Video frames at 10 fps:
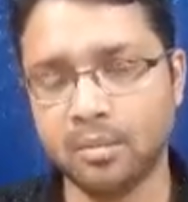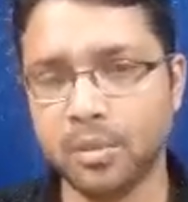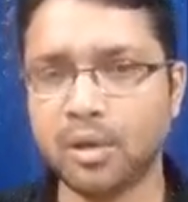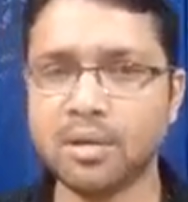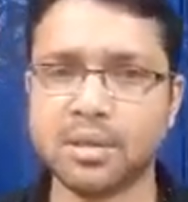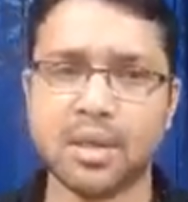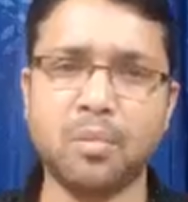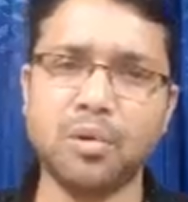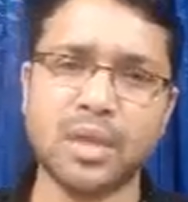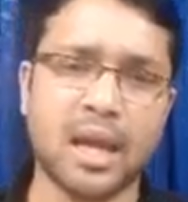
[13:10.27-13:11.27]
Because
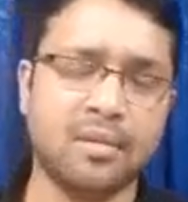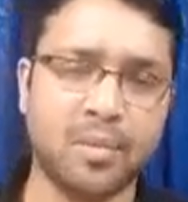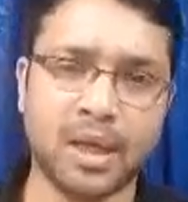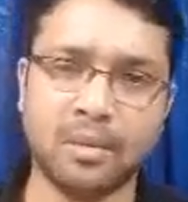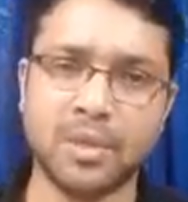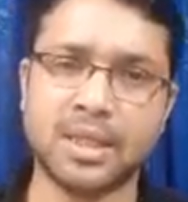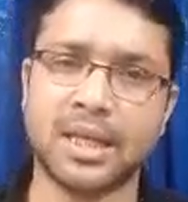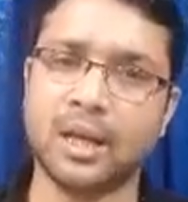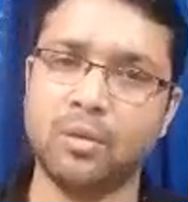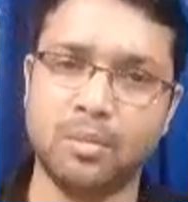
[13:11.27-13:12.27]
suppose I have become this
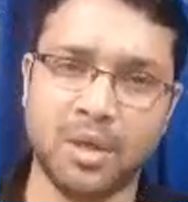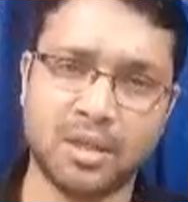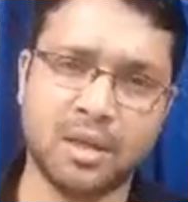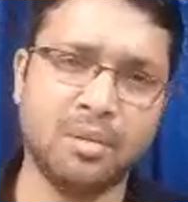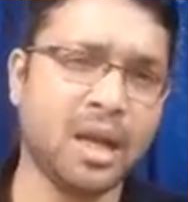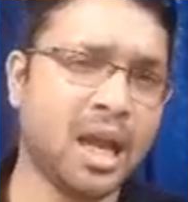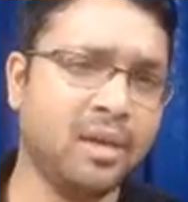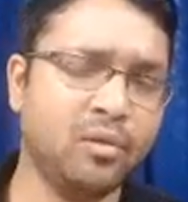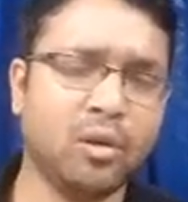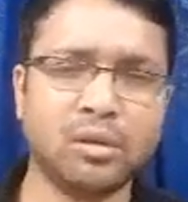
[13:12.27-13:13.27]
railway minister, but I
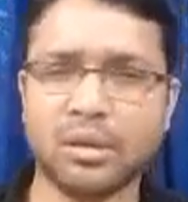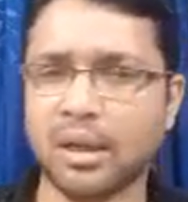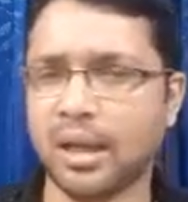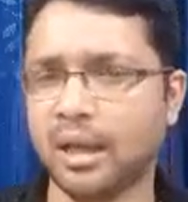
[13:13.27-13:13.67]
have not